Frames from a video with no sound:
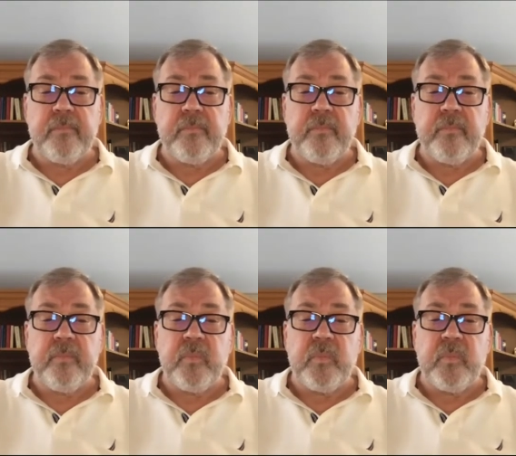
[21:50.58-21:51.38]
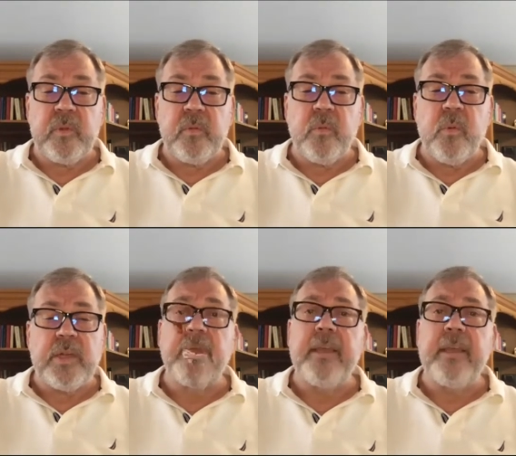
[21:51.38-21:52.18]
What struck me
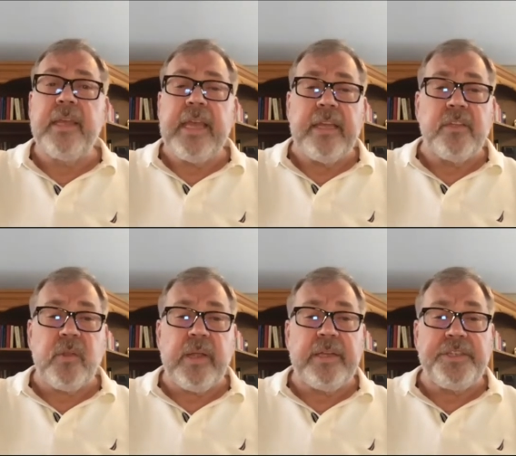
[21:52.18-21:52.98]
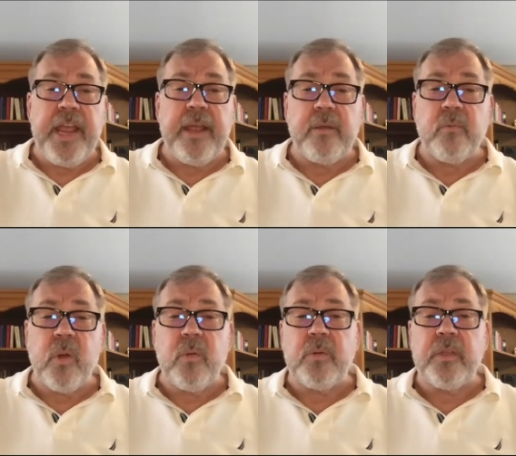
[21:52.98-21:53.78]
is when Jan
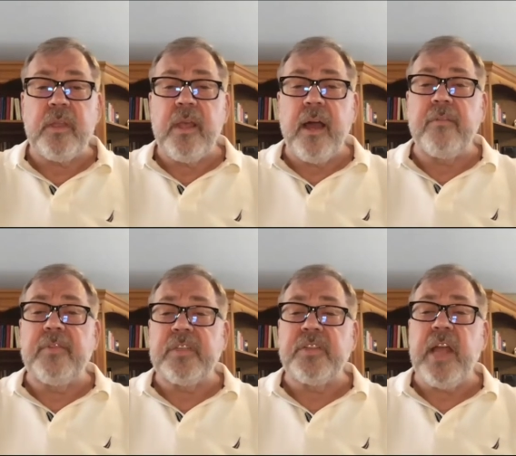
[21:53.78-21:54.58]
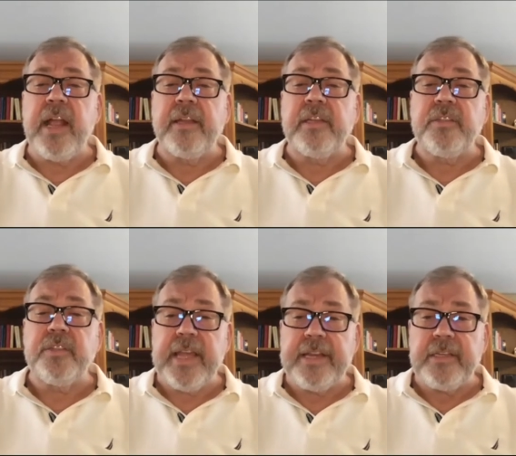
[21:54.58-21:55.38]
wrote of a solace
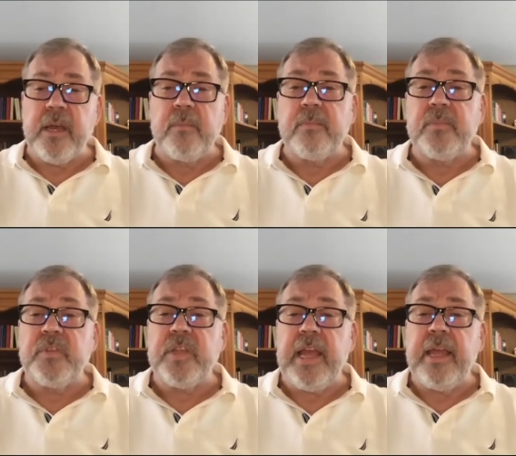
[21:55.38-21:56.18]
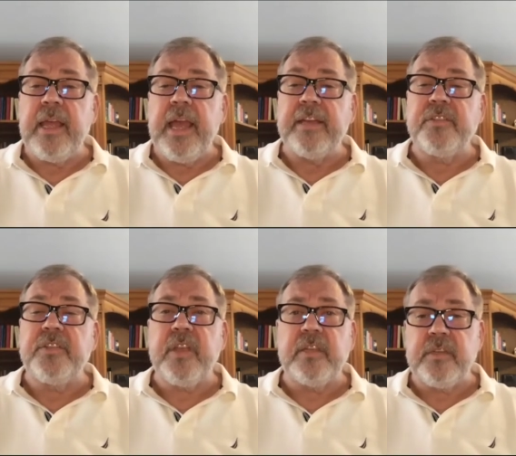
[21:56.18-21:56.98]
that comes as
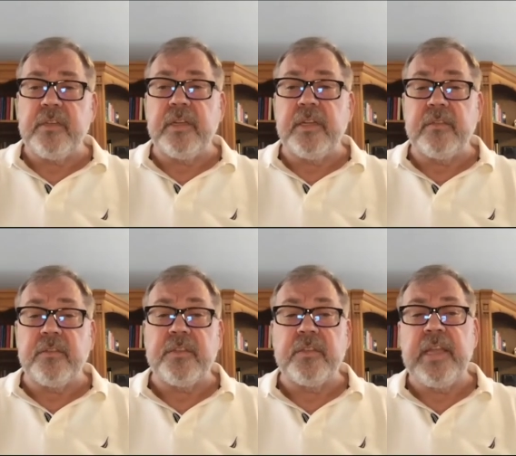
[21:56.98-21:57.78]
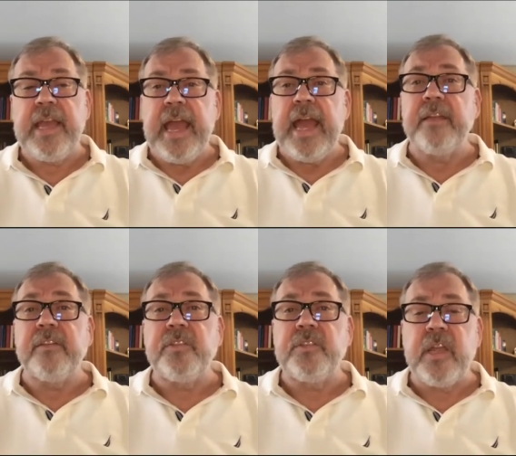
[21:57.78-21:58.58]
sustenance and
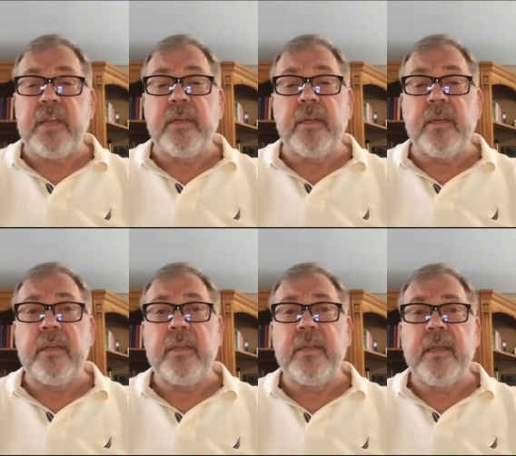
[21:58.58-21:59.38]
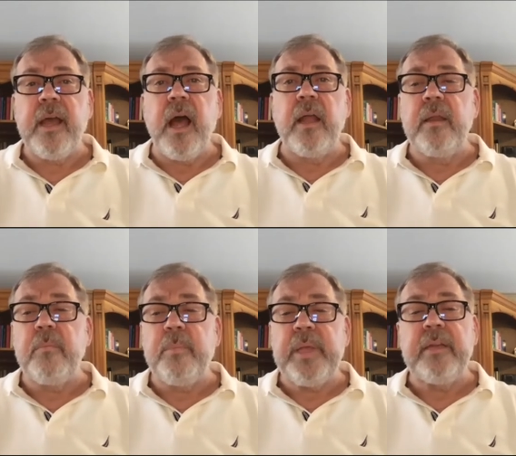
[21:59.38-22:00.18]
sudden
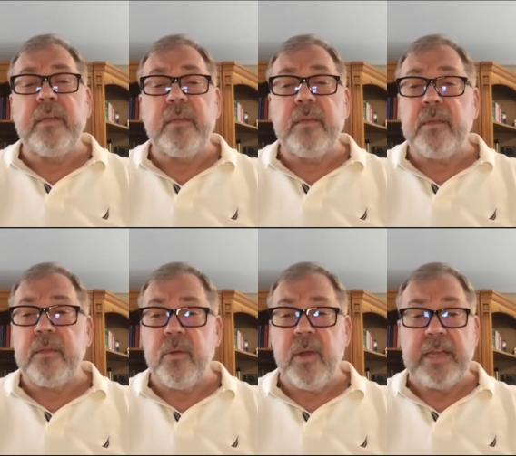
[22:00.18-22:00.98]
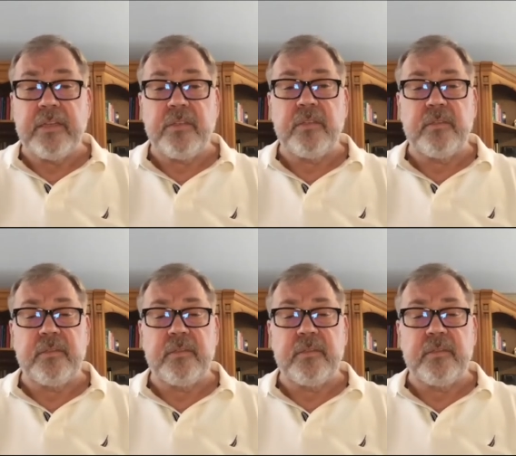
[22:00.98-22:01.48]
unbidden grace.